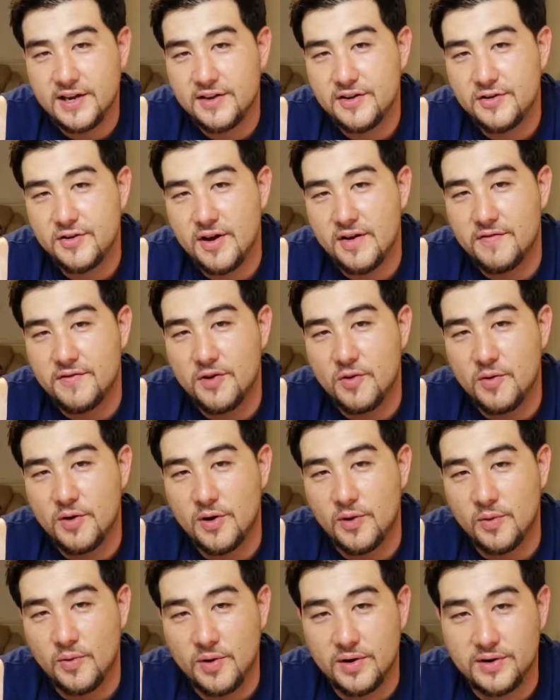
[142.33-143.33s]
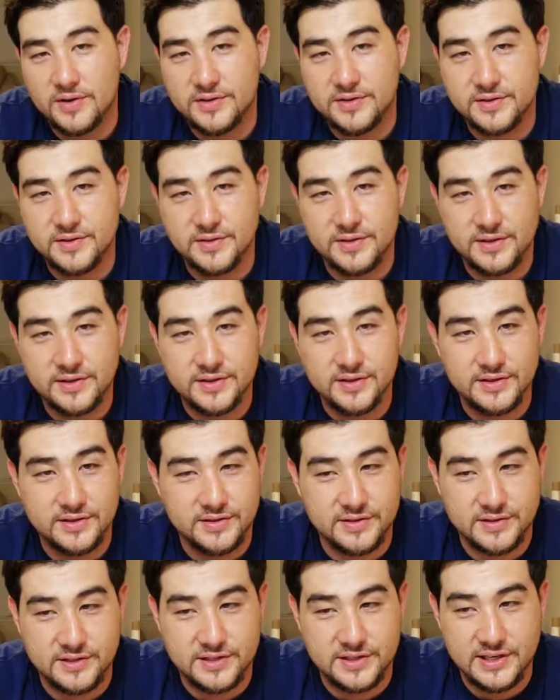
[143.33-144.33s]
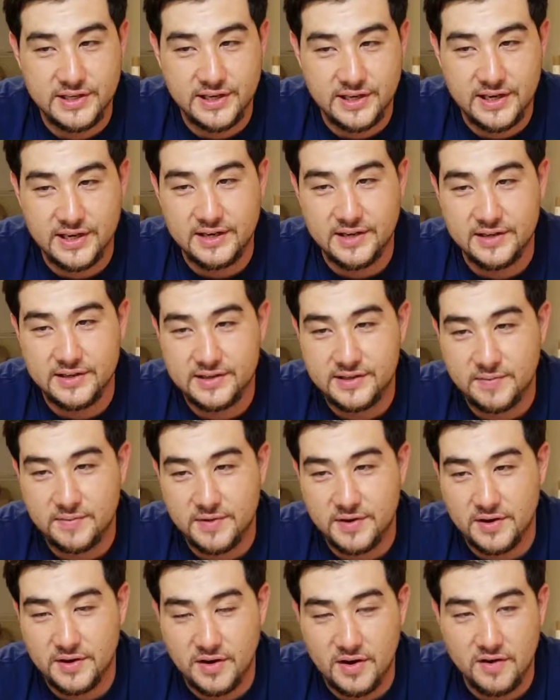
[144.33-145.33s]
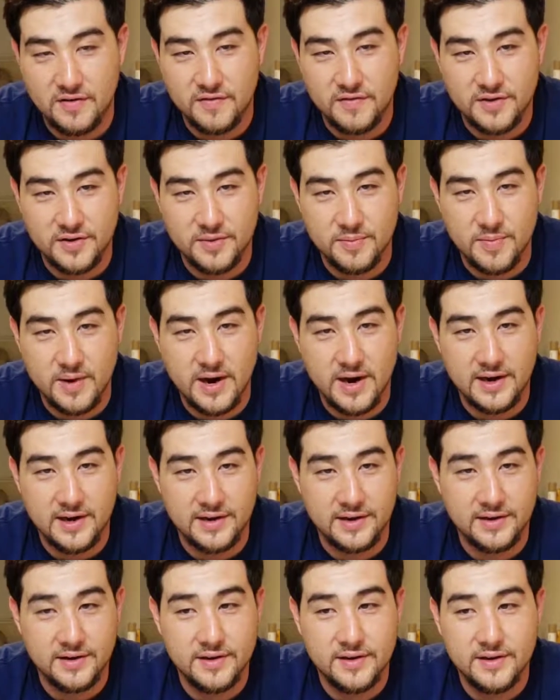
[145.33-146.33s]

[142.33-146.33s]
and you have nowhere to run to and you just need to get something to cover your body